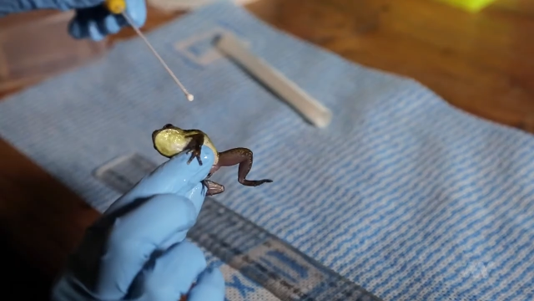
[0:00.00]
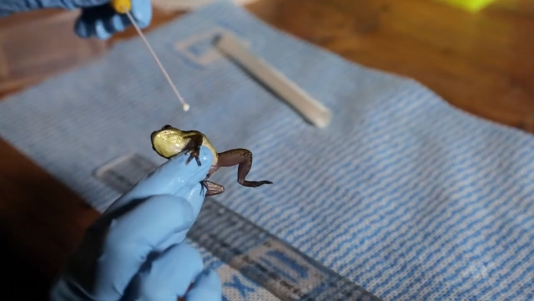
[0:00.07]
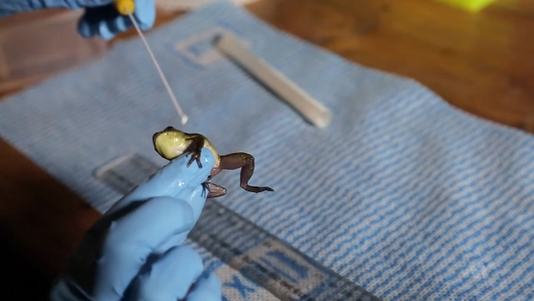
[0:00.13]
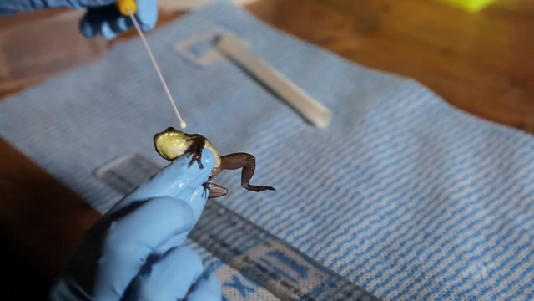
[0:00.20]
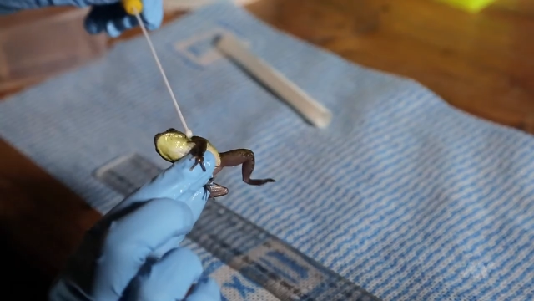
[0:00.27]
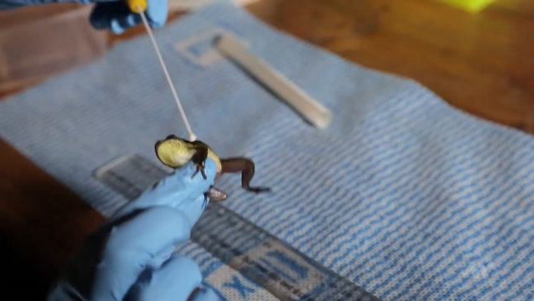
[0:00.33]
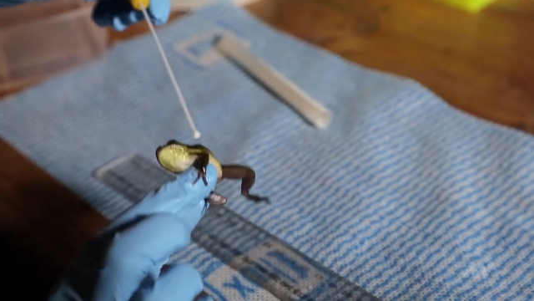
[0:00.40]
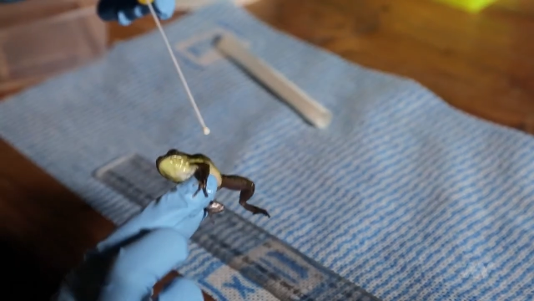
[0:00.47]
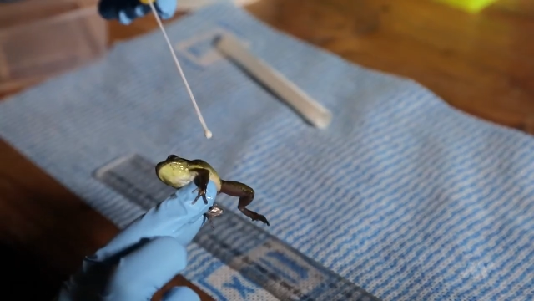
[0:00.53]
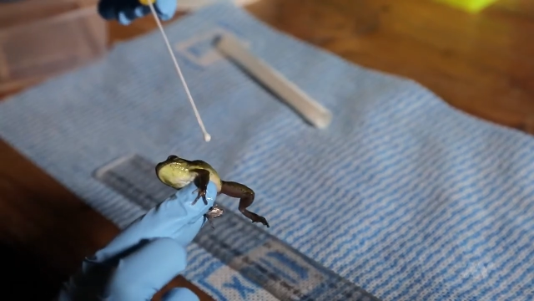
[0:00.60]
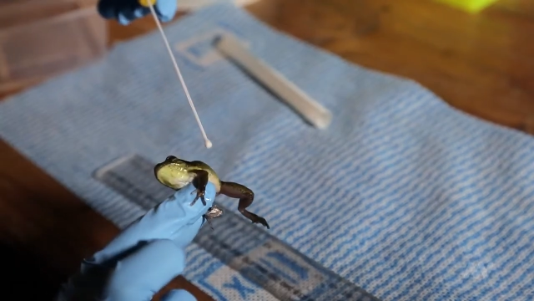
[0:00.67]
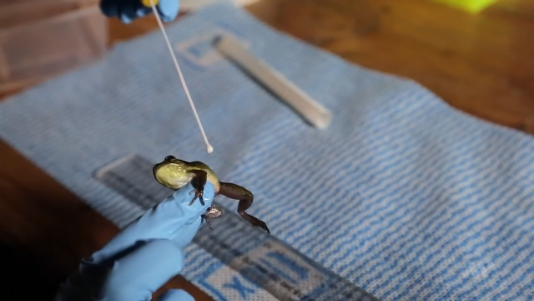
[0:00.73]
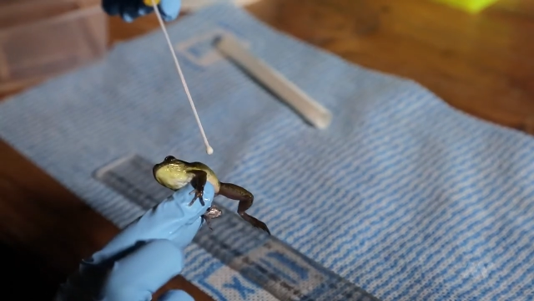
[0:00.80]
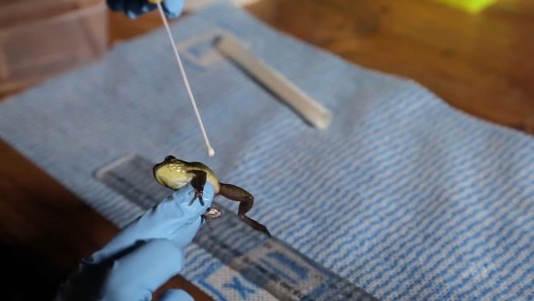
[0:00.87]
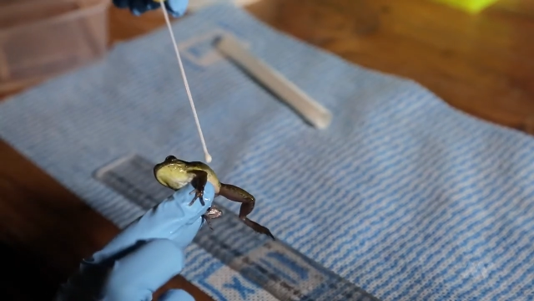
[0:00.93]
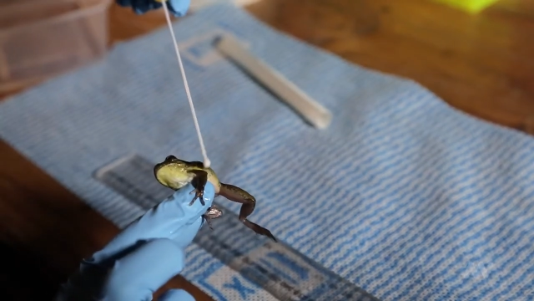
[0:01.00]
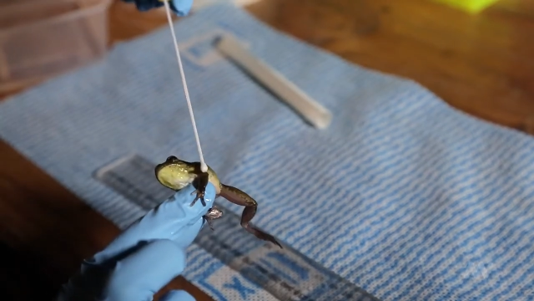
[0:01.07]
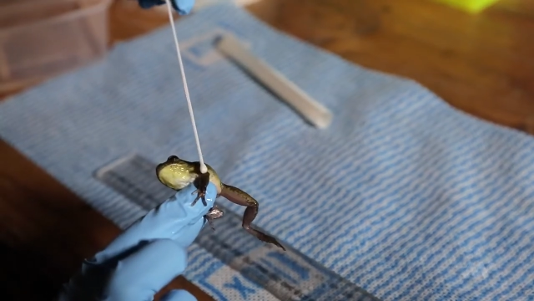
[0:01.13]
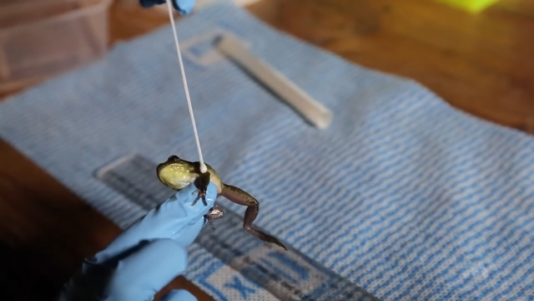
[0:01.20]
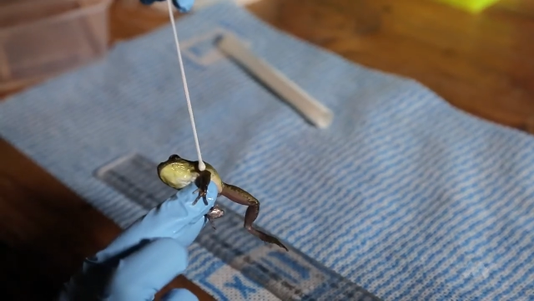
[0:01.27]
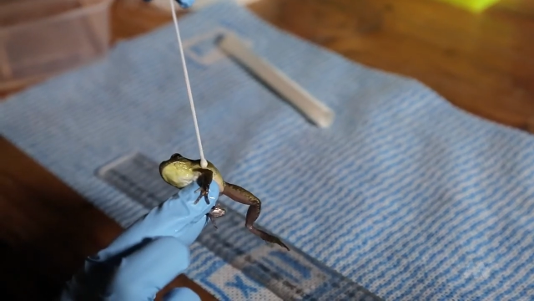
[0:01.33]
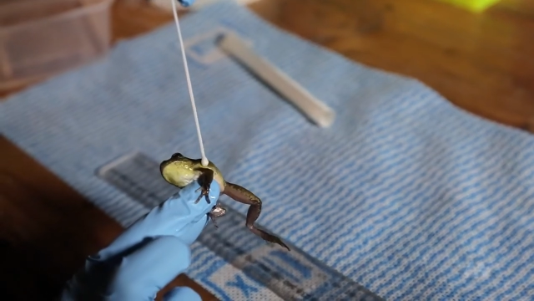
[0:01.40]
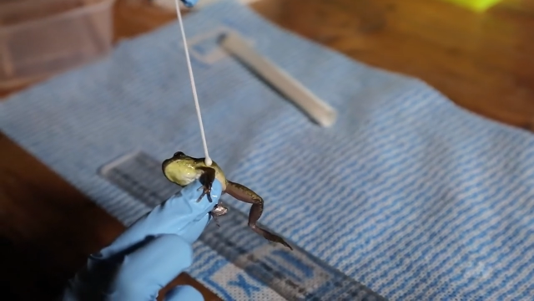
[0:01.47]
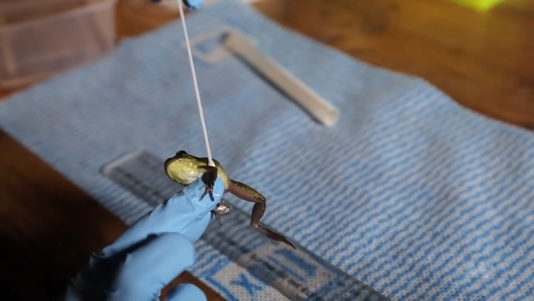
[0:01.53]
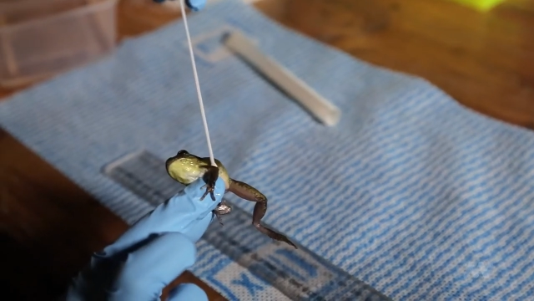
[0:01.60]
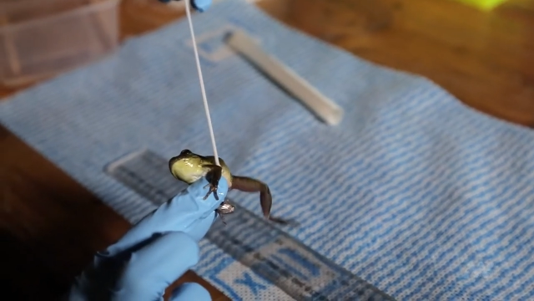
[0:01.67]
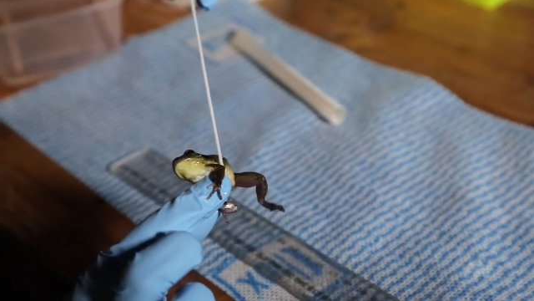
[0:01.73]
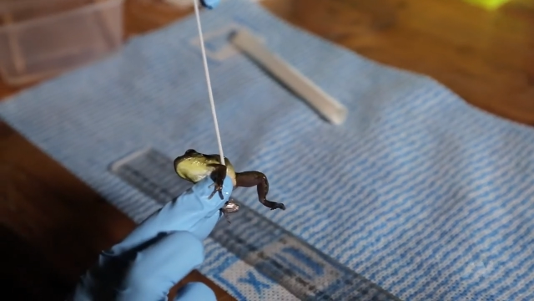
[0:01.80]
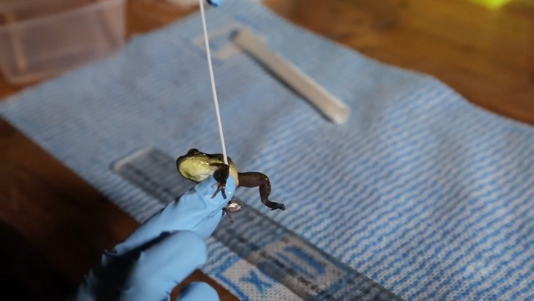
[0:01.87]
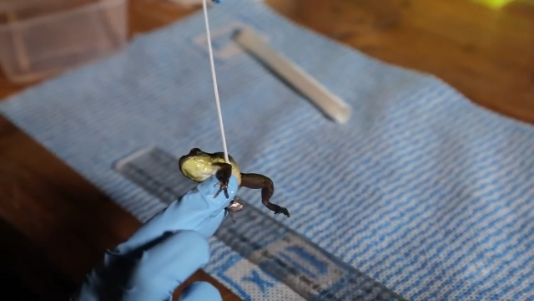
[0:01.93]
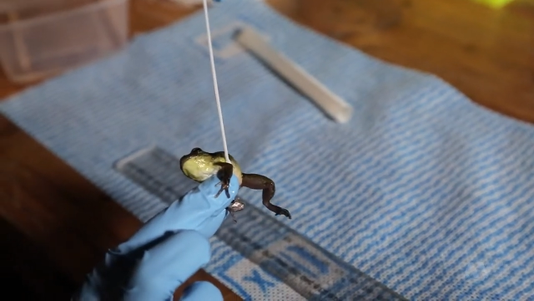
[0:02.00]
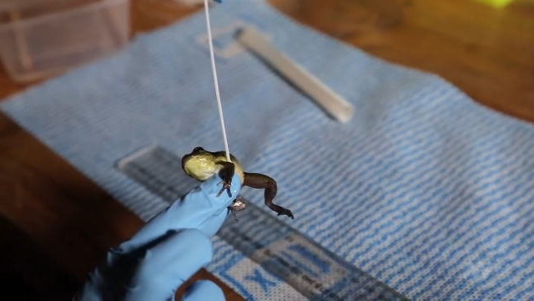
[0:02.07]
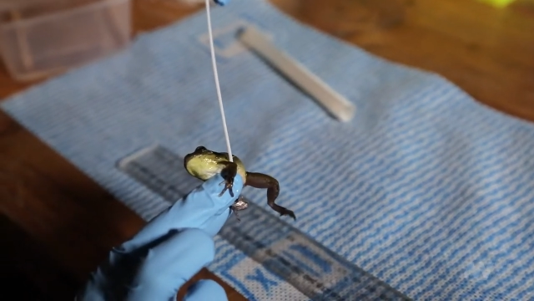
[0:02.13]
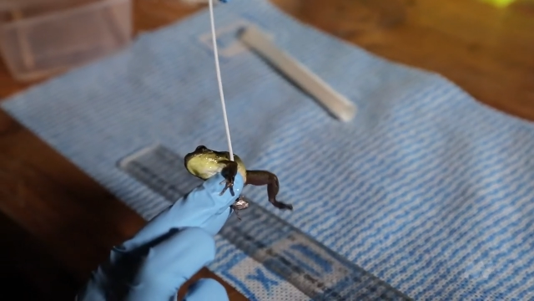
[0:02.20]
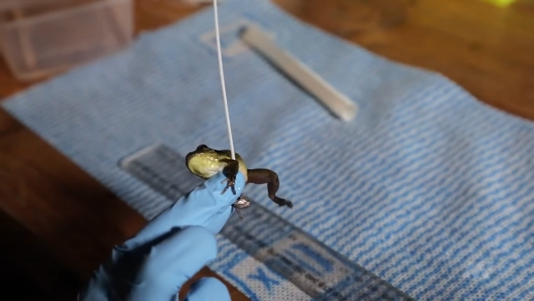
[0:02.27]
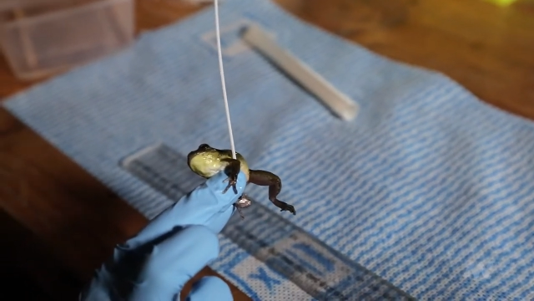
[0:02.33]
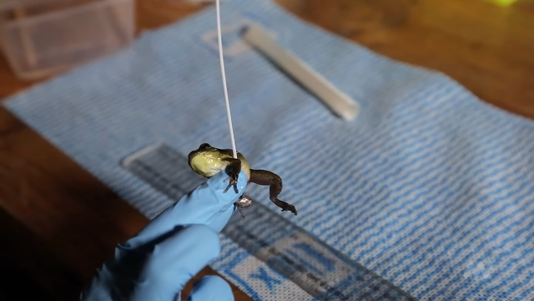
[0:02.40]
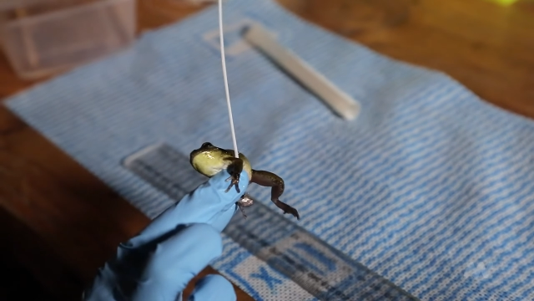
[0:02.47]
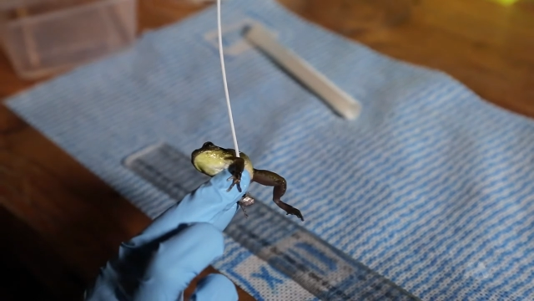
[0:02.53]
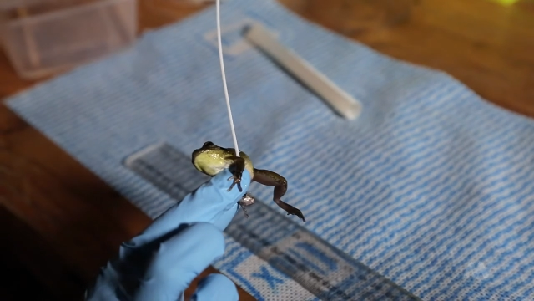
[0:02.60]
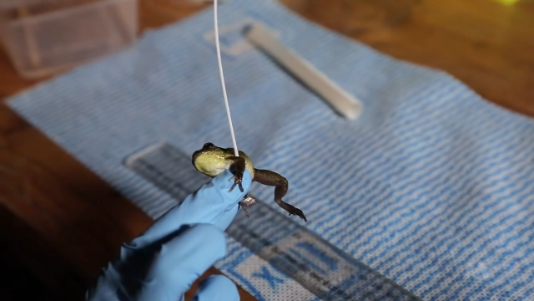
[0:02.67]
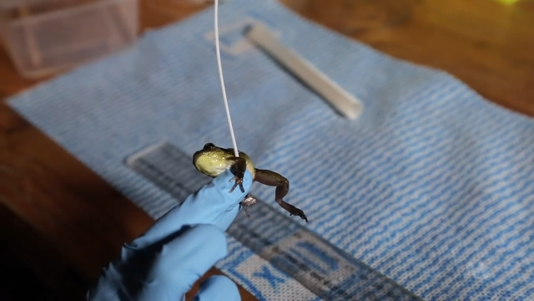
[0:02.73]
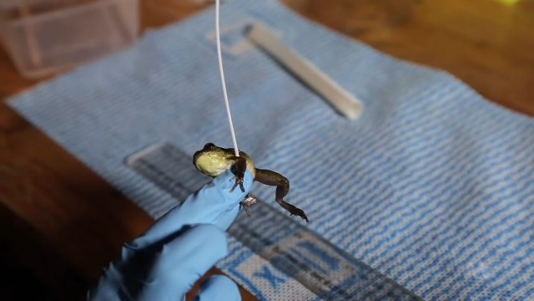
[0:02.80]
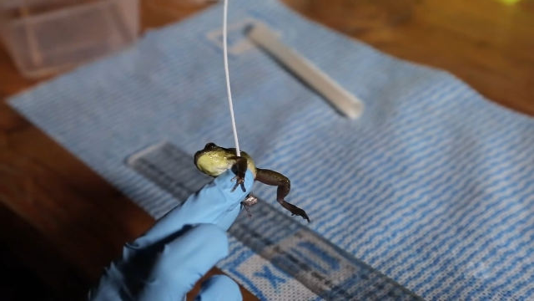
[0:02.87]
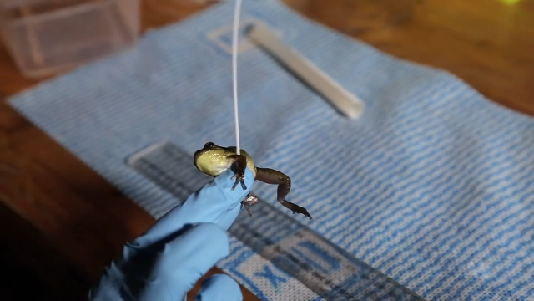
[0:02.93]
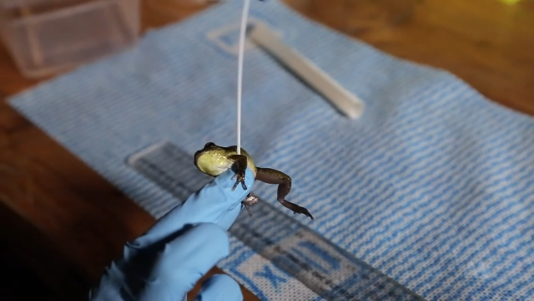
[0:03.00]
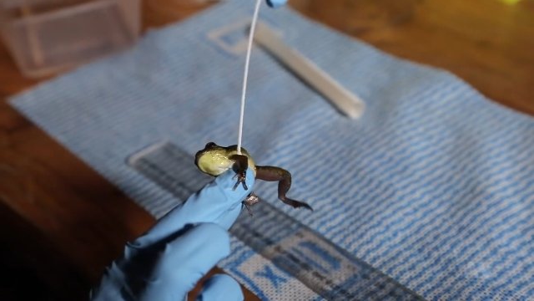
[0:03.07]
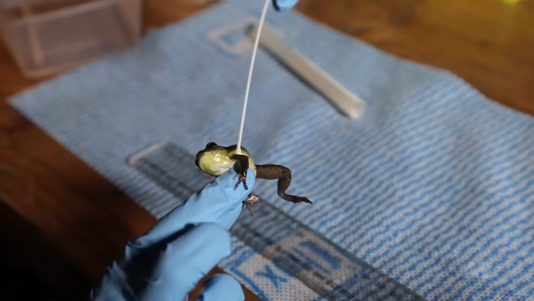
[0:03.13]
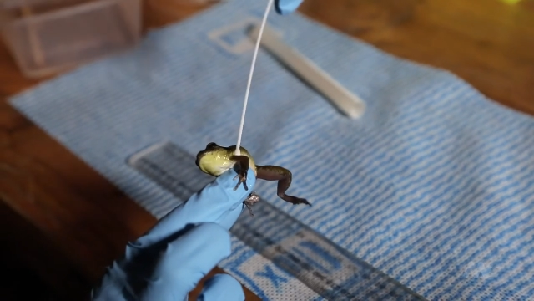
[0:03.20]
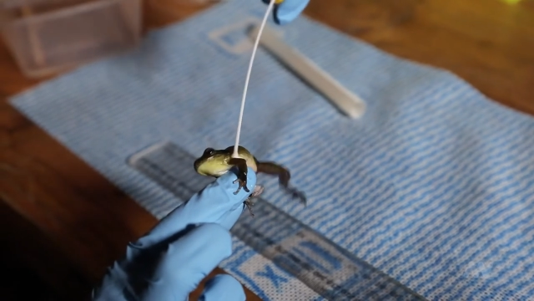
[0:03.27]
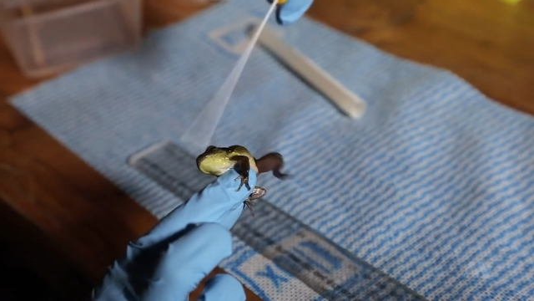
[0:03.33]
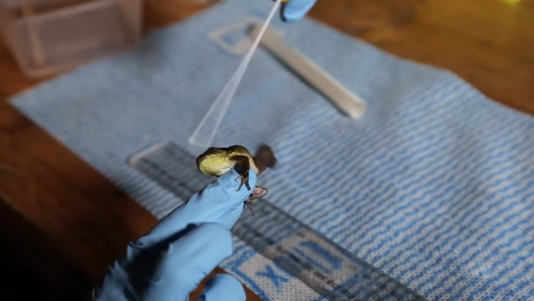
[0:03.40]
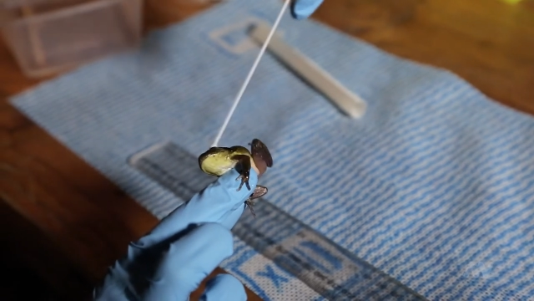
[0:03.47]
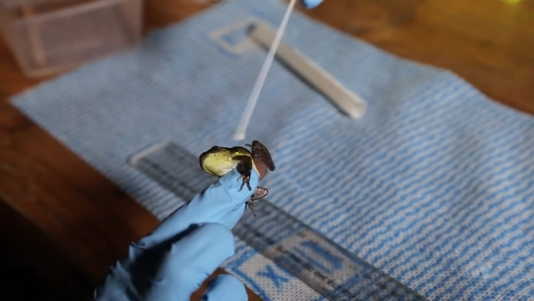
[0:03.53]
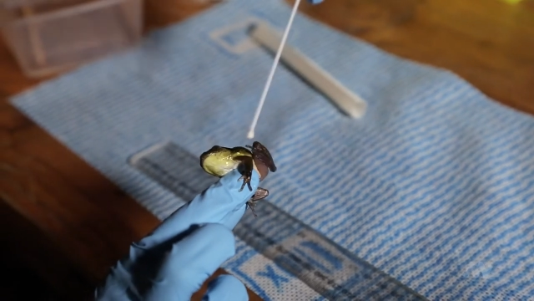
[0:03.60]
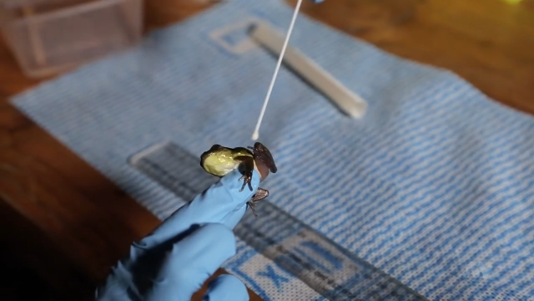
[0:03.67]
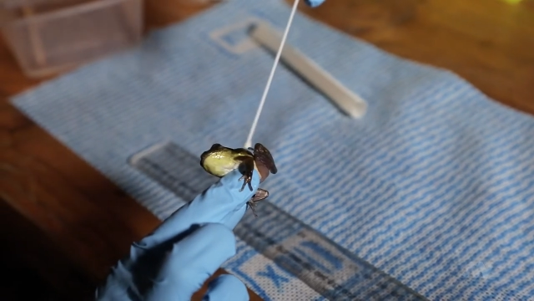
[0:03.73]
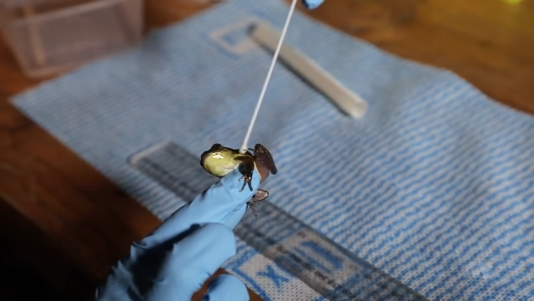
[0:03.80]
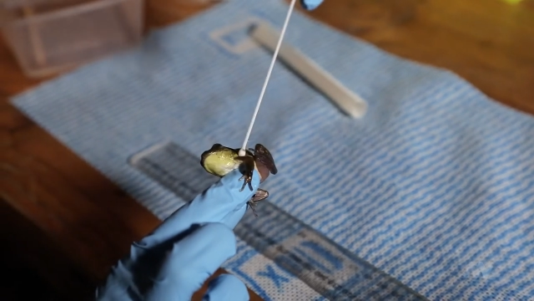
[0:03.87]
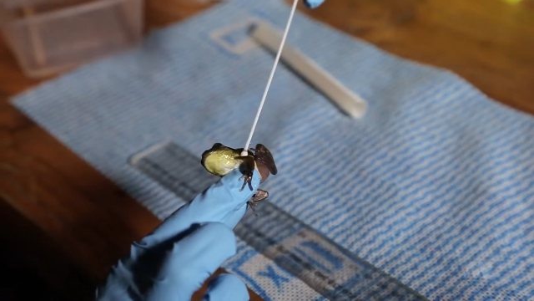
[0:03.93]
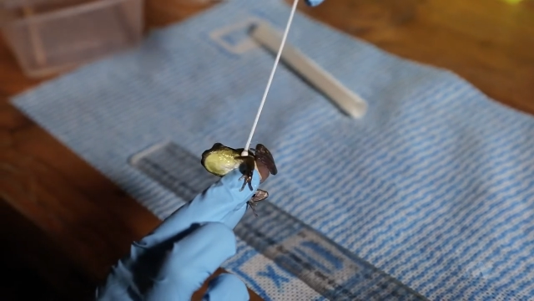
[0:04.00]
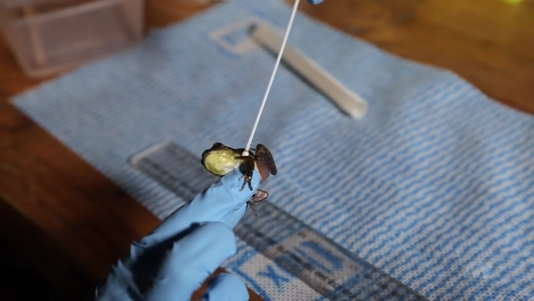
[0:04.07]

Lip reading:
No face is visible, so there are no lips to read.